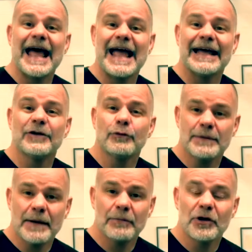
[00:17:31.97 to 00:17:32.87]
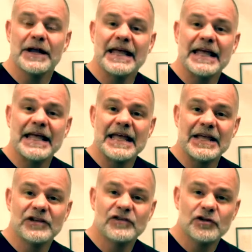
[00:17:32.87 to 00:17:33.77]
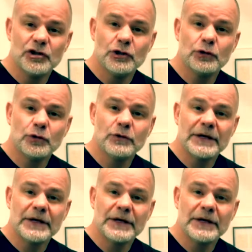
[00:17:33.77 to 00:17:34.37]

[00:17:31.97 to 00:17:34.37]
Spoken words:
and remember, it's you